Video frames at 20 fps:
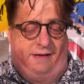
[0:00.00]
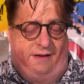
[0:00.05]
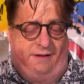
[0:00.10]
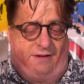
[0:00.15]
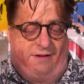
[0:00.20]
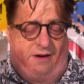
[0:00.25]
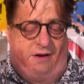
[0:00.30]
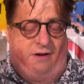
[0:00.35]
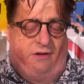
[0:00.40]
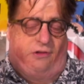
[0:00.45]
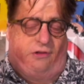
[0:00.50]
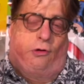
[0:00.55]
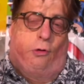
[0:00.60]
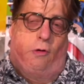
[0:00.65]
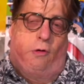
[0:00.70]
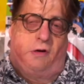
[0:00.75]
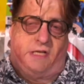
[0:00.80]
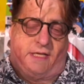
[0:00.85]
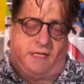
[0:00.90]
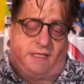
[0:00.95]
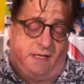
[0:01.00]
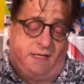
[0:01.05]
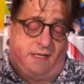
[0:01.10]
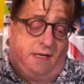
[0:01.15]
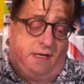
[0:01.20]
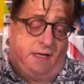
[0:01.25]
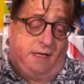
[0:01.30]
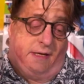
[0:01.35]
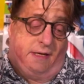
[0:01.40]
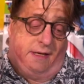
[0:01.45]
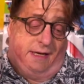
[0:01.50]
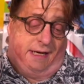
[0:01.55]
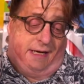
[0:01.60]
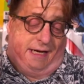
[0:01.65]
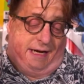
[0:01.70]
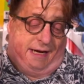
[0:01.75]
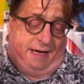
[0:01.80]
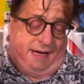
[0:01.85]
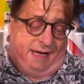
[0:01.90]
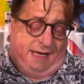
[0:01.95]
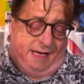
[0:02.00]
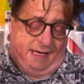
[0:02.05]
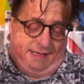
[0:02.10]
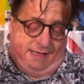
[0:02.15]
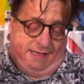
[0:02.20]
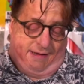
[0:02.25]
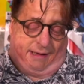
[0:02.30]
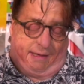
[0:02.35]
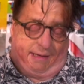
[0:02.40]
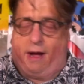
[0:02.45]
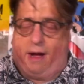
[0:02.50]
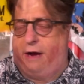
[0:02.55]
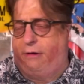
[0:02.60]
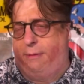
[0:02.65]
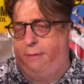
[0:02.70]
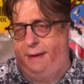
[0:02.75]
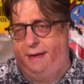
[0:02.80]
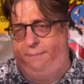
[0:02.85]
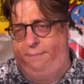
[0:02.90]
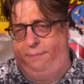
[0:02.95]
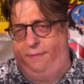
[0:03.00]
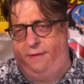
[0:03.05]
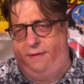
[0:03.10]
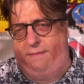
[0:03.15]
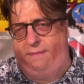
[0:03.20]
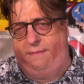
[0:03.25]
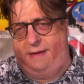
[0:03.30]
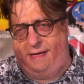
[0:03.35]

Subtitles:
And his art is gorgeous. And it like Aquaman